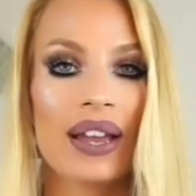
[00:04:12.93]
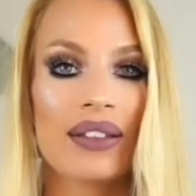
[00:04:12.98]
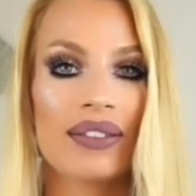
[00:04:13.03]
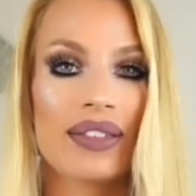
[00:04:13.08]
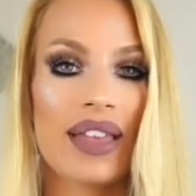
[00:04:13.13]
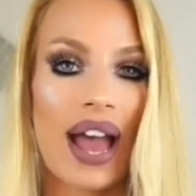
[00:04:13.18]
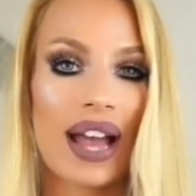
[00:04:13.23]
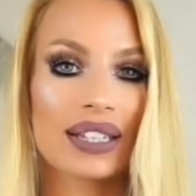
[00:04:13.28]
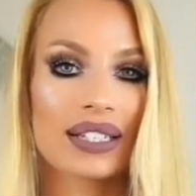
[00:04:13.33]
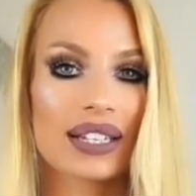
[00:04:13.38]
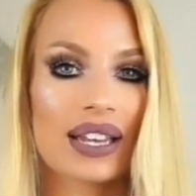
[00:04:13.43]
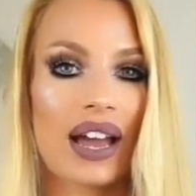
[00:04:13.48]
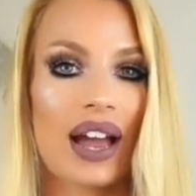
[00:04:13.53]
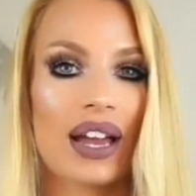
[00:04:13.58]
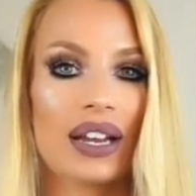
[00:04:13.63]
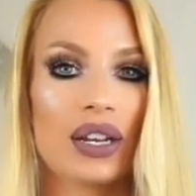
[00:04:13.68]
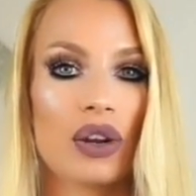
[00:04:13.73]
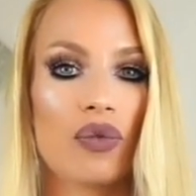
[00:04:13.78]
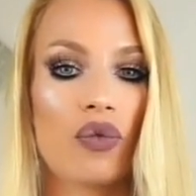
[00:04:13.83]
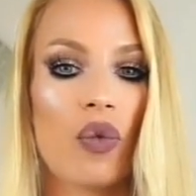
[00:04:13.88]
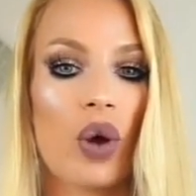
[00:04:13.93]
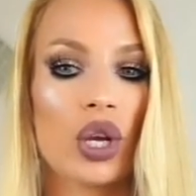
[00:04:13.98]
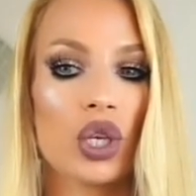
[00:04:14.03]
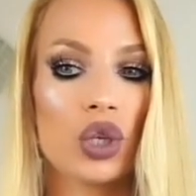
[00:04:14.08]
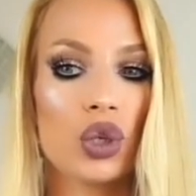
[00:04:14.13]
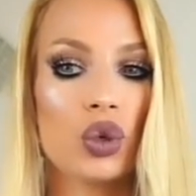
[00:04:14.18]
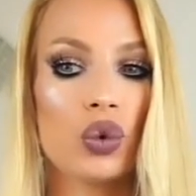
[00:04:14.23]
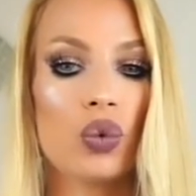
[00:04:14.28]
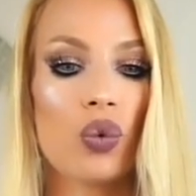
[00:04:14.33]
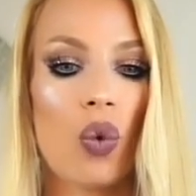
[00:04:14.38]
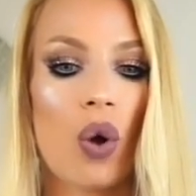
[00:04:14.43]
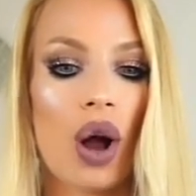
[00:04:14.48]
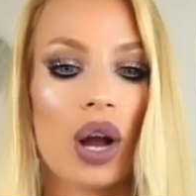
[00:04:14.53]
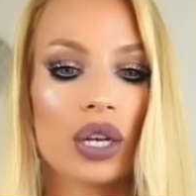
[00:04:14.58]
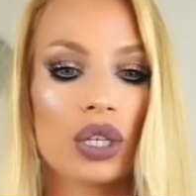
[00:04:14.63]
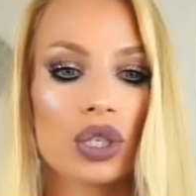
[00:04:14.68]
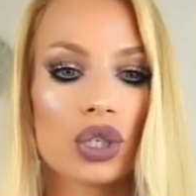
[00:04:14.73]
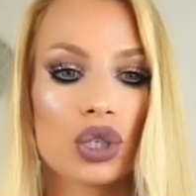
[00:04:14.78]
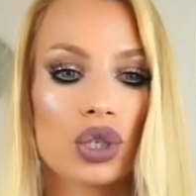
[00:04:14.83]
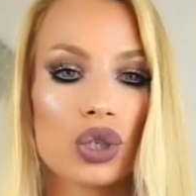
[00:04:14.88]
that's kind of when you
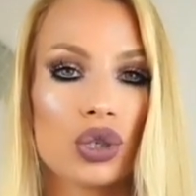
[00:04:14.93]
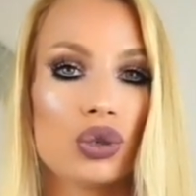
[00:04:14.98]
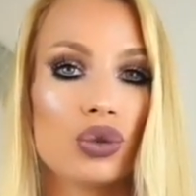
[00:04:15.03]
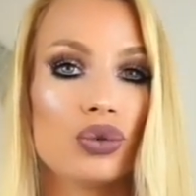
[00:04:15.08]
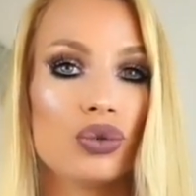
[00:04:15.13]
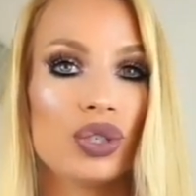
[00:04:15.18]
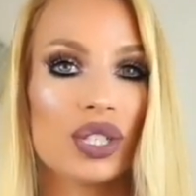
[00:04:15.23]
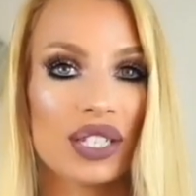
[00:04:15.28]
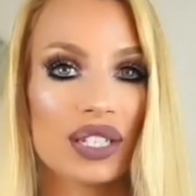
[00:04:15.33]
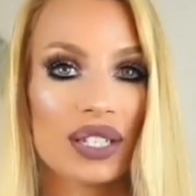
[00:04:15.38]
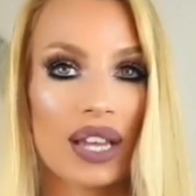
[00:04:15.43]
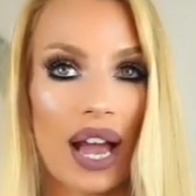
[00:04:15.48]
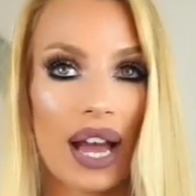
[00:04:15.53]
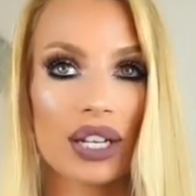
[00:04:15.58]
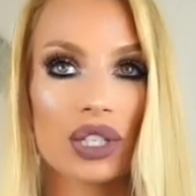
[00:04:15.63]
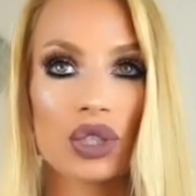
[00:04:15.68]
want to decide.